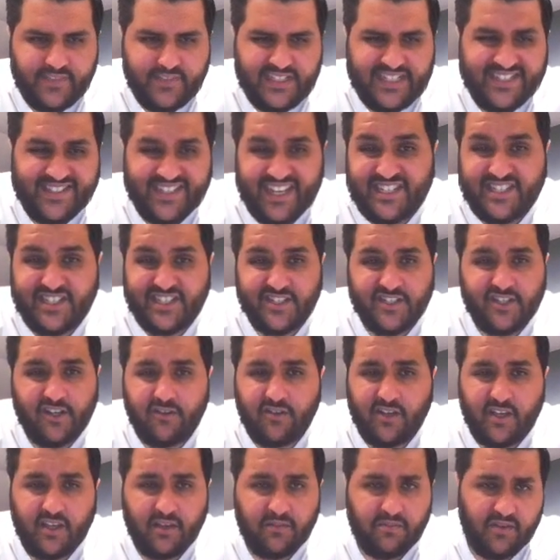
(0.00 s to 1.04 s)
Sanchez
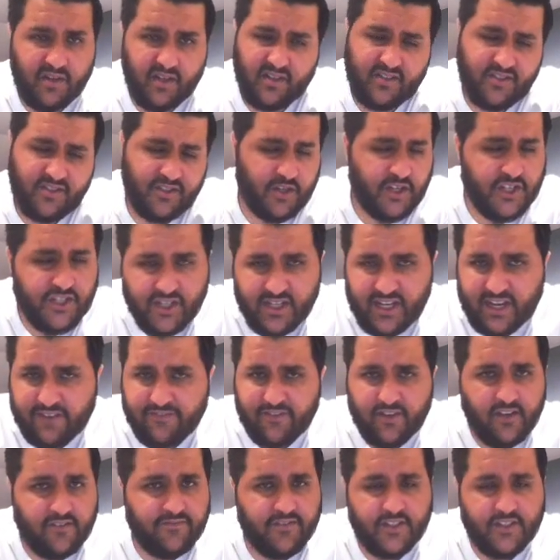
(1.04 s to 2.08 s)
goalkeeper. So I should have
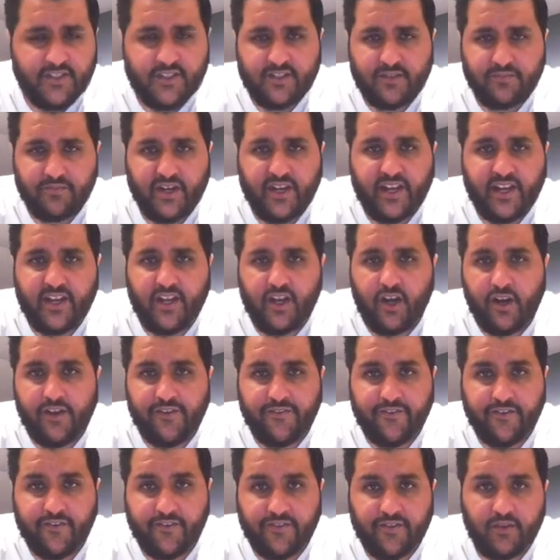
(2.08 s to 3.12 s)
enough funds to bring in
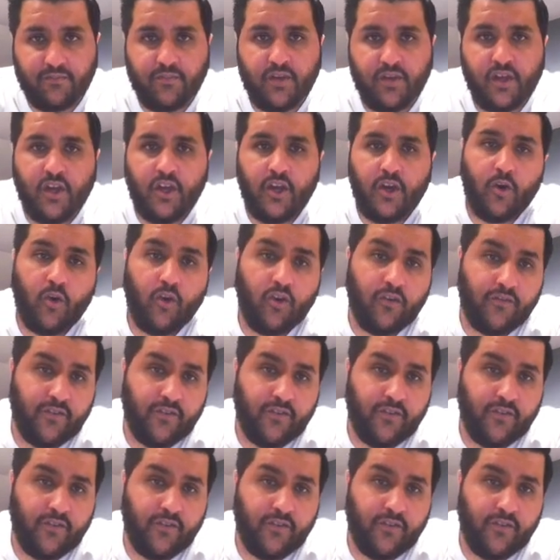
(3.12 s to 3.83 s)
either of them, or